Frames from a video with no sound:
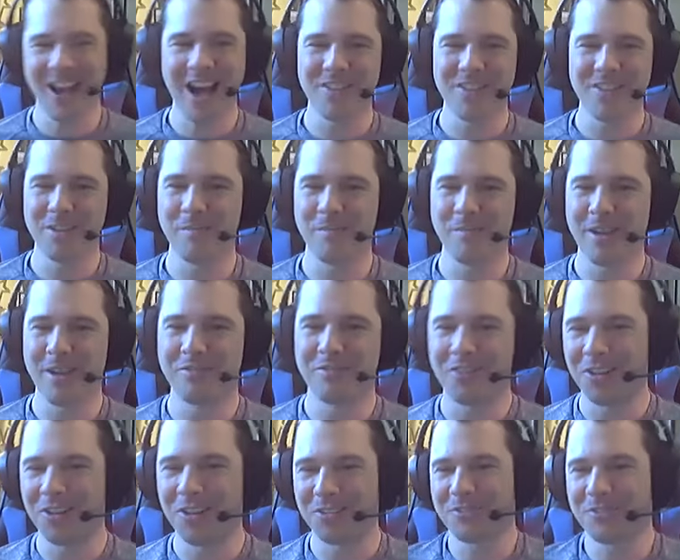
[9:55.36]
it in my
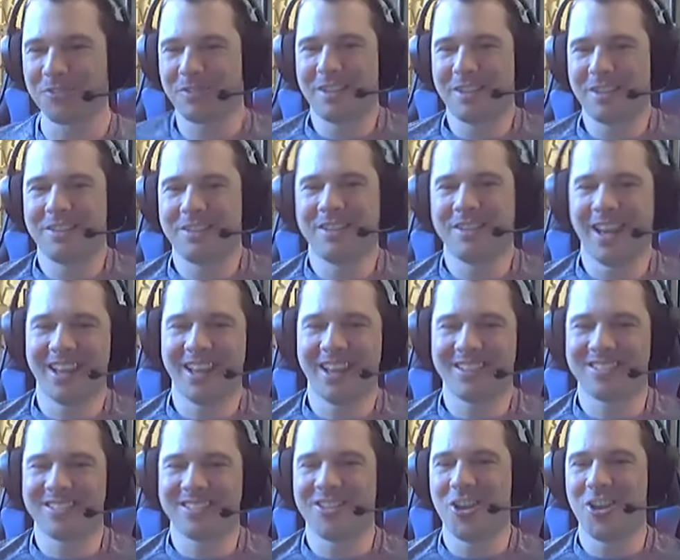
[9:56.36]
vault and like
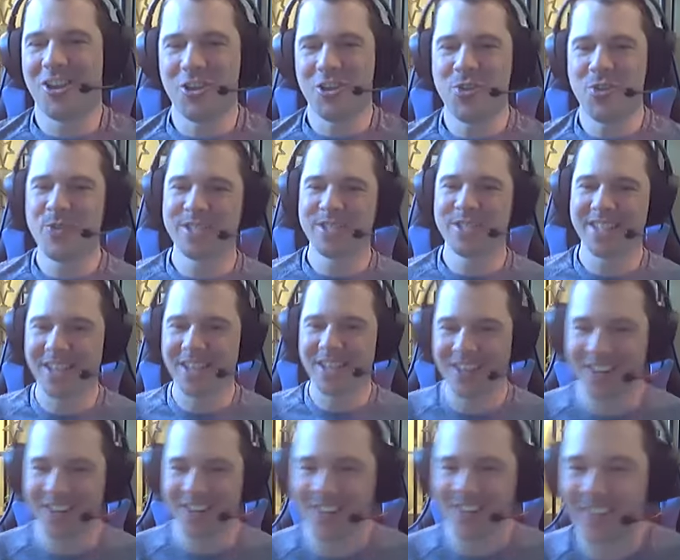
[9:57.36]
not use it at
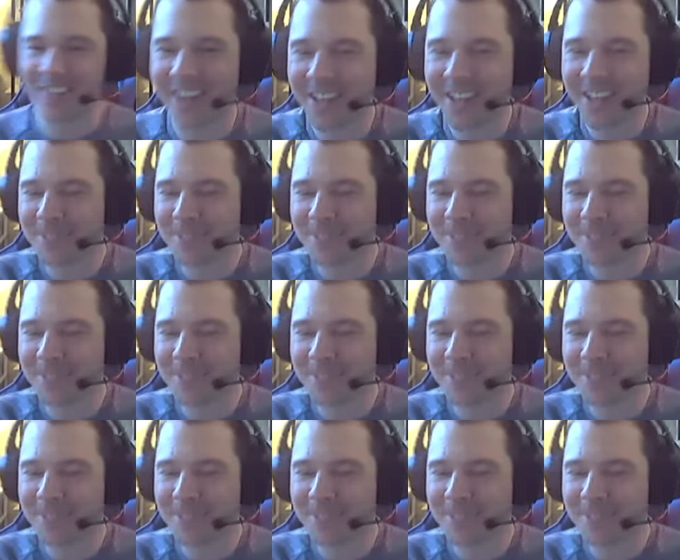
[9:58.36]
all, right?